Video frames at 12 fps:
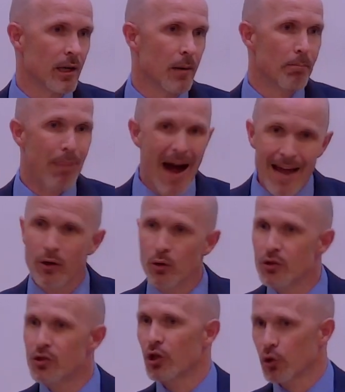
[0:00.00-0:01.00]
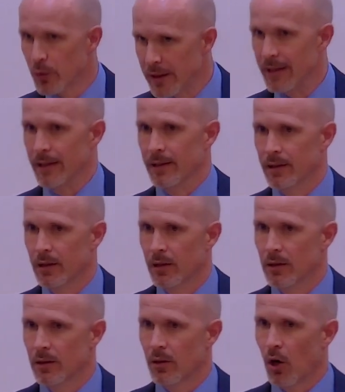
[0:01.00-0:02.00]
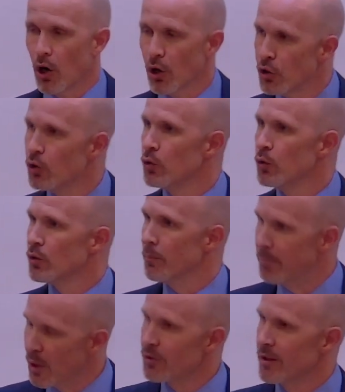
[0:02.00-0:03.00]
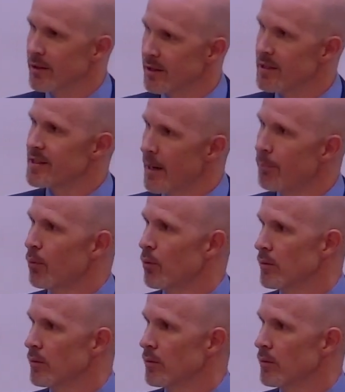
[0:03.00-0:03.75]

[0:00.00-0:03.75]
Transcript: By whose decree are you building this temple?